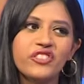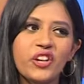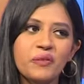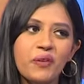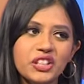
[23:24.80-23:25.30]

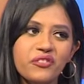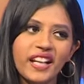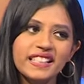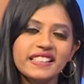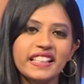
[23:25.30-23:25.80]
very
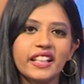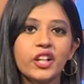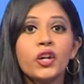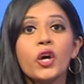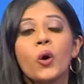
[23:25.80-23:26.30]
motivating mm.
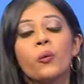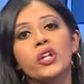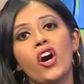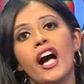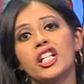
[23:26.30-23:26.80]
we
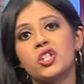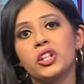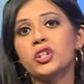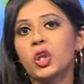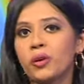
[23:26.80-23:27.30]
are actually
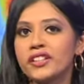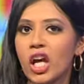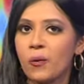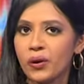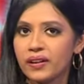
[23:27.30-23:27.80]
drawing
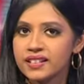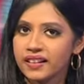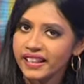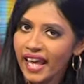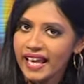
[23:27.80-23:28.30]
towards
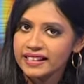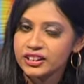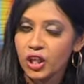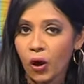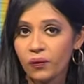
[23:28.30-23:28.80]
the end
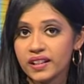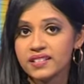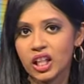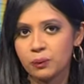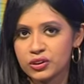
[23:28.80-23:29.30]
of this
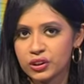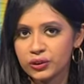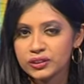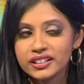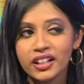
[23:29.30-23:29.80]

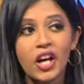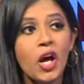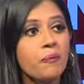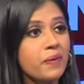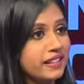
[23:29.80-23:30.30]
episode
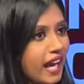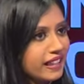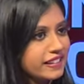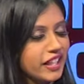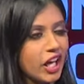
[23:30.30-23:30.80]
but
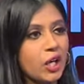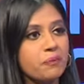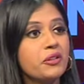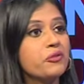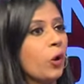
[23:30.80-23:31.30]
annega
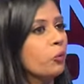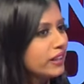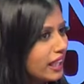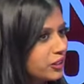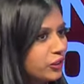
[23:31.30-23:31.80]
before we let you